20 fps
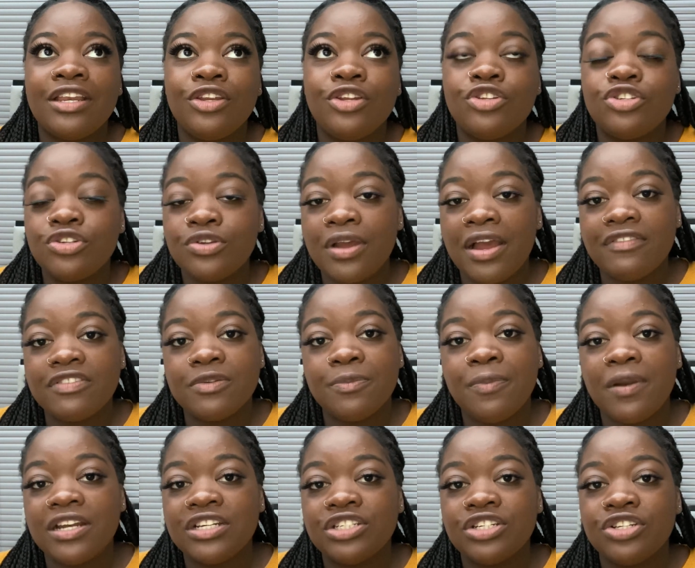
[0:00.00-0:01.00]
you do have
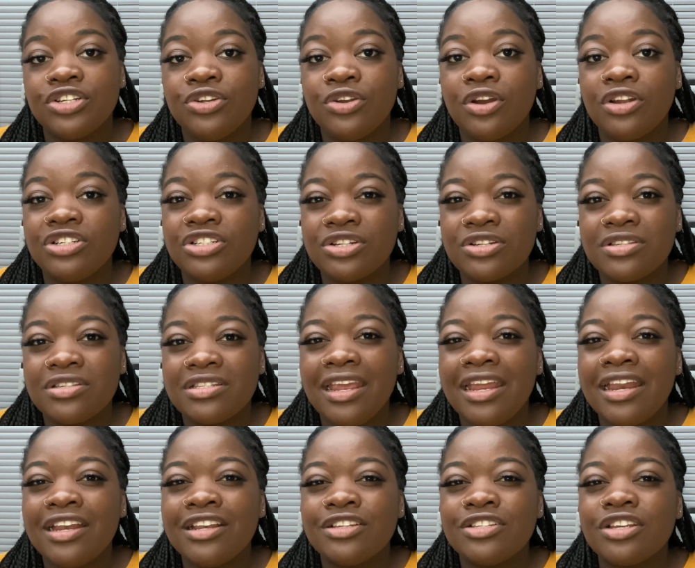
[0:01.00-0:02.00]
depression, you are just
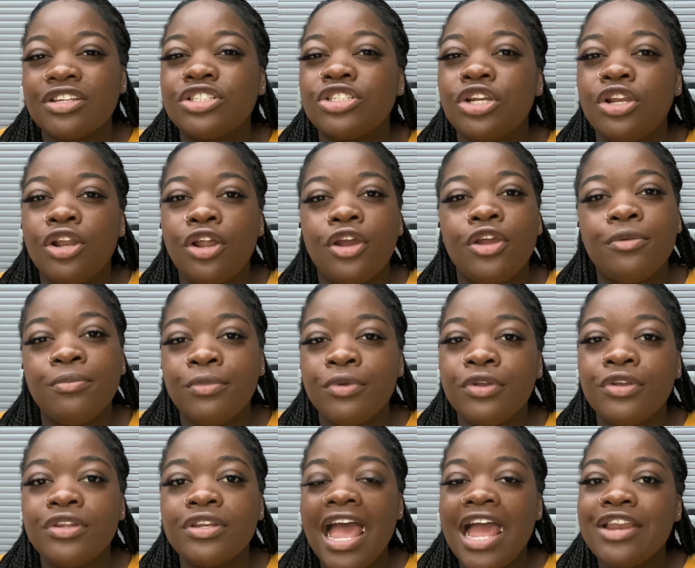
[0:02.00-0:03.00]
in such a low
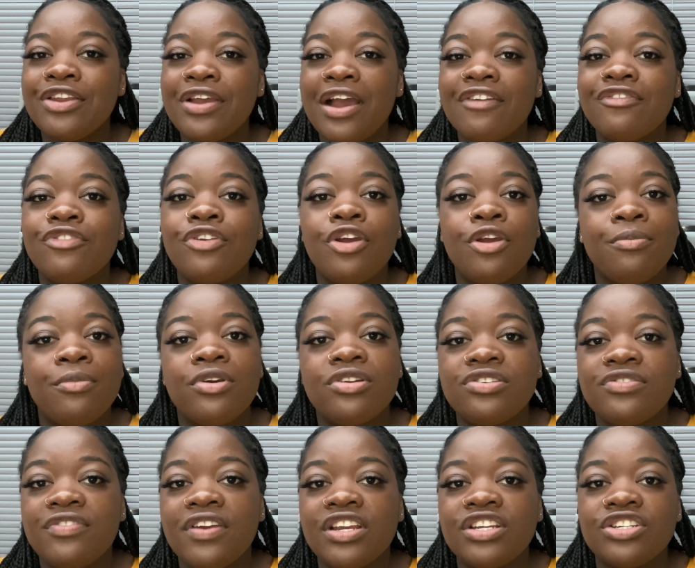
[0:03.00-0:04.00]
mood and you have no
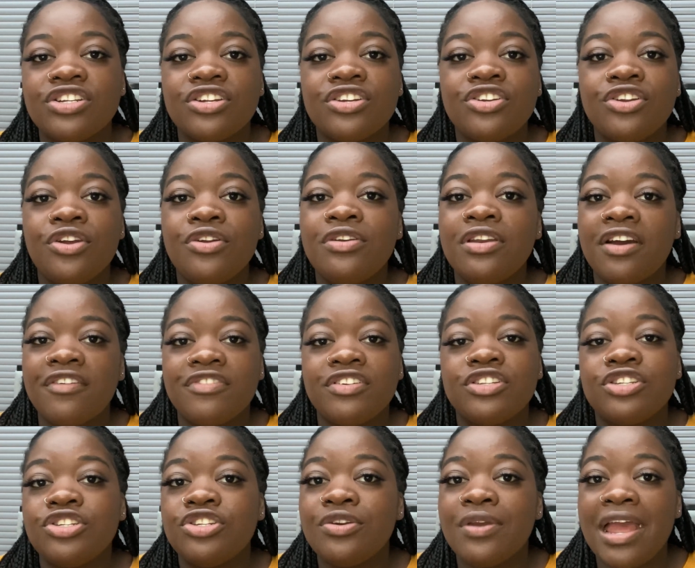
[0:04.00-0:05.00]
motivation, no nothing
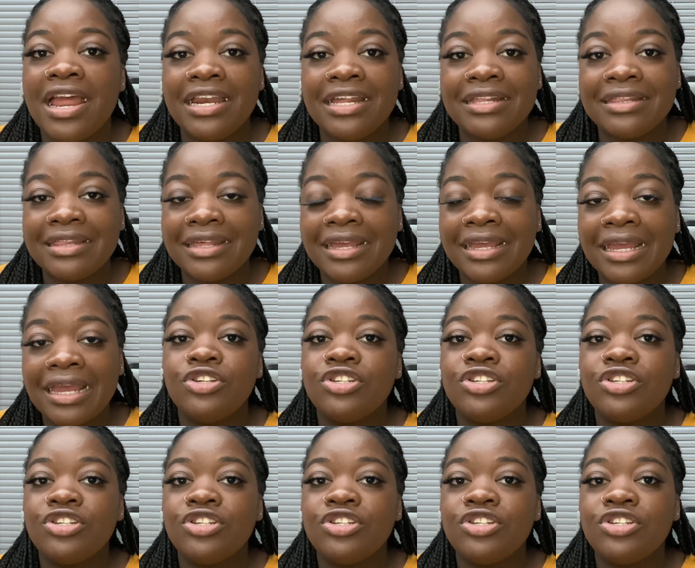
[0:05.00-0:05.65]
to do anything.